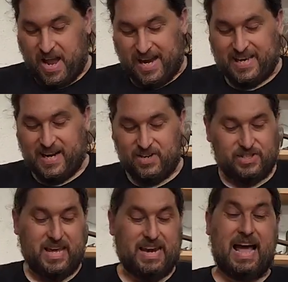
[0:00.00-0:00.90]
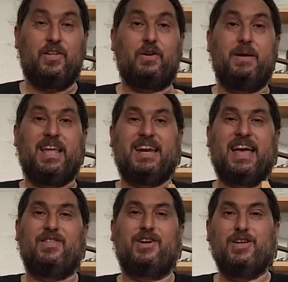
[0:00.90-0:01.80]
I can understand how they're made and
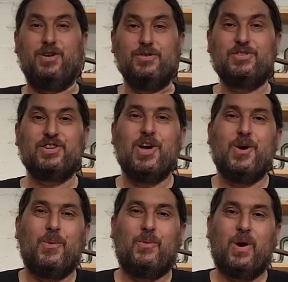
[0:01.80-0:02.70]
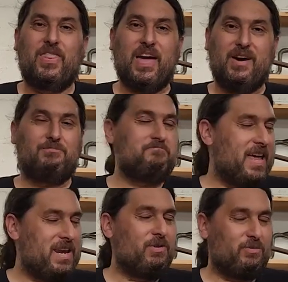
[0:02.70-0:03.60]
how they're used without
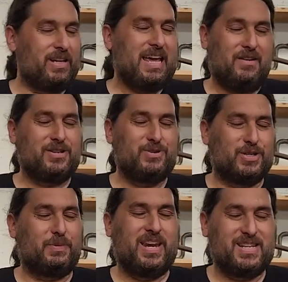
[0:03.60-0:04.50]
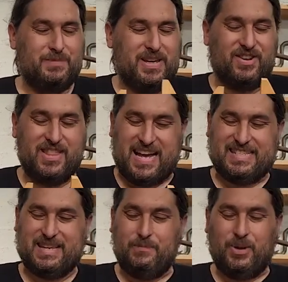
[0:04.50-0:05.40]
anyone really having to explain it to me. They're
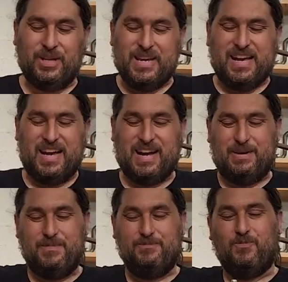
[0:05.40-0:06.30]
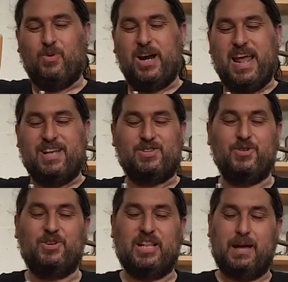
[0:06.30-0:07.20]
that simple. Wooden
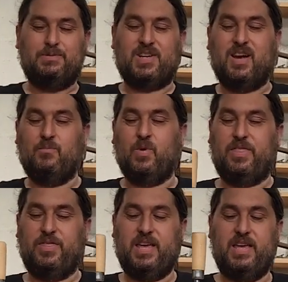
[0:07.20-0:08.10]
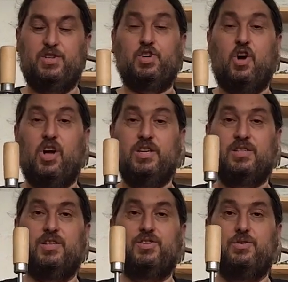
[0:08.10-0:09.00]
handscrew clamps come with the
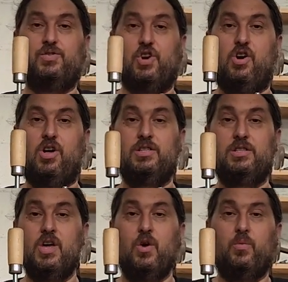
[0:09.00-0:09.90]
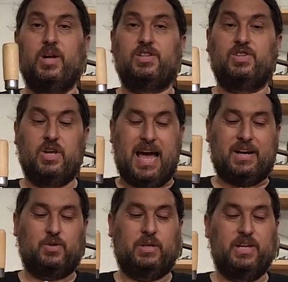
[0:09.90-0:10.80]
jaws, the two jaws, which
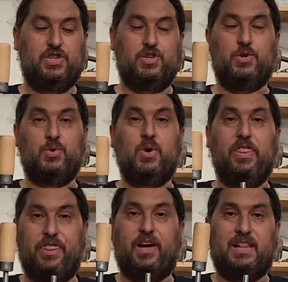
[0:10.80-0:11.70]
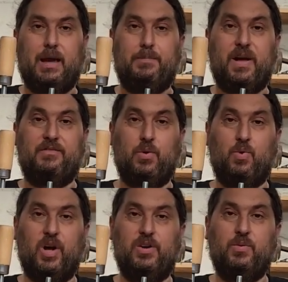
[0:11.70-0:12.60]
actually do the clamping of the
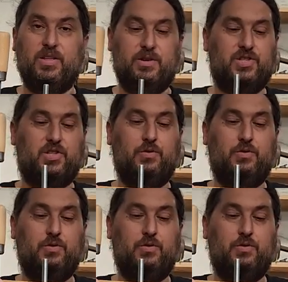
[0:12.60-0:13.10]
wood, whether it's